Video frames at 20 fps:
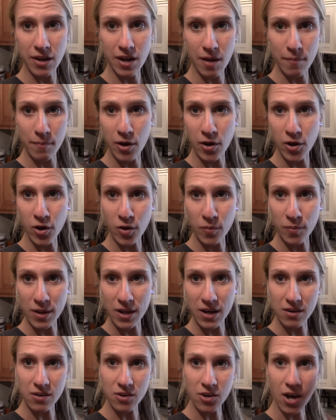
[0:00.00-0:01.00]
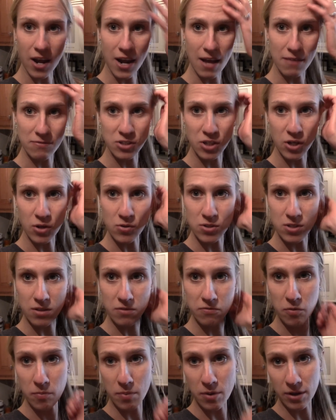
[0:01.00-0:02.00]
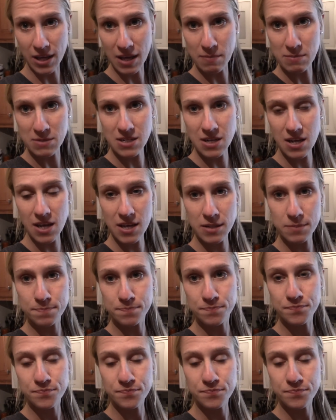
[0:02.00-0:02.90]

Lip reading: to come home and not have to go to the football game tonight.